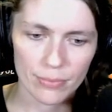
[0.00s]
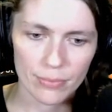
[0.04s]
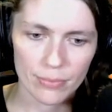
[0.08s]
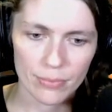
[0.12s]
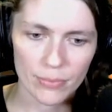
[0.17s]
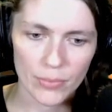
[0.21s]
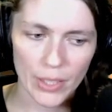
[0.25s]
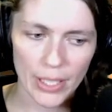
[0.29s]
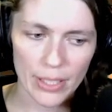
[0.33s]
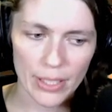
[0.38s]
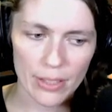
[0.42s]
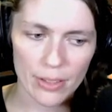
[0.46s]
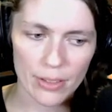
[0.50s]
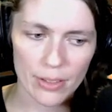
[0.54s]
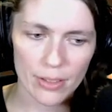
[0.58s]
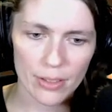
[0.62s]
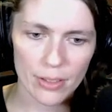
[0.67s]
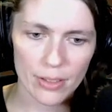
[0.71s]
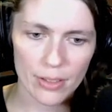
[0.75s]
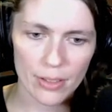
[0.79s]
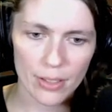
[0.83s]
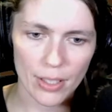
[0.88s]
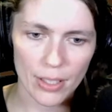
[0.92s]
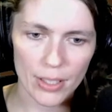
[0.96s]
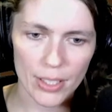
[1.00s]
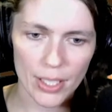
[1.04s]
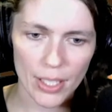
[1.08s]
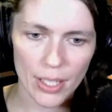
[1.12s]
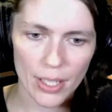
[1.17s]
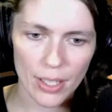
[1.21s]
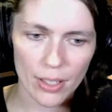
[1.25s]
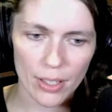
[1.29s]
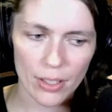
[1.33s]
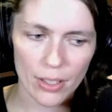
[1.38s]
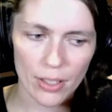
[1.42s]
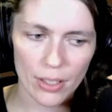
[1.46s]
Let's
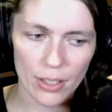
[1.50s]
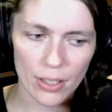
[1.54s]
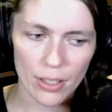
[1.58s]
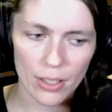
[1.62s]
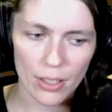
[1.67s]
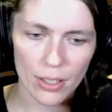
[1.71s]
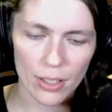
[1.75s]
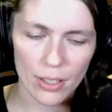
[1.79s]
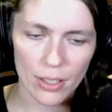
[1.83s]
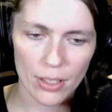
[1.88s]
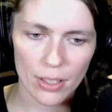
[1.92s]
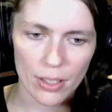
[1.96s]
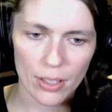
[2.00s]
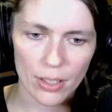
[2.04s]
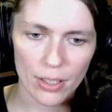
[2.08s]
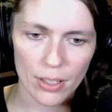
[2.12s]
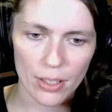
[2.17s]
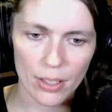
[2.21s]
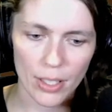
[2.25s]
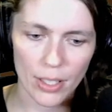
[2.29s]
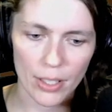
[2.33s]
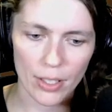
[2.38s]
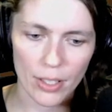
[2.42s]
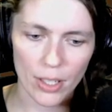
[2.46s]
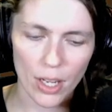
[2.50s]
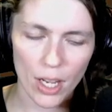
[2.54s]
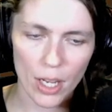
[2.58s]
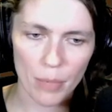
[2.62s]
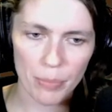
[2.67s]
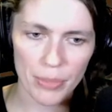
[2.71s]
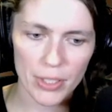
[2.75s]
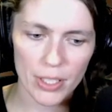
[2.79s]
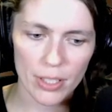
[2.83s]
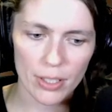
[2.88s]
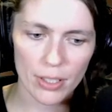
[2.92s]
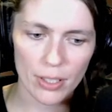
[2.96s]
attack and
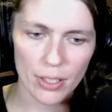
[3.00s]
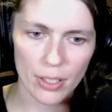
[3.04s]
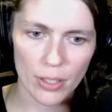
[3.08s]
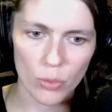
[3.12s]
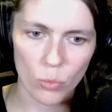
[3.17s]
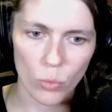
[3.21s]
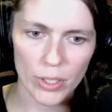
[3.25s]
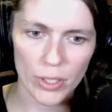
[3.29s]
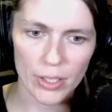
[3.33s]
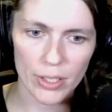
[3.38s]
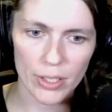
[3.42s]
opt once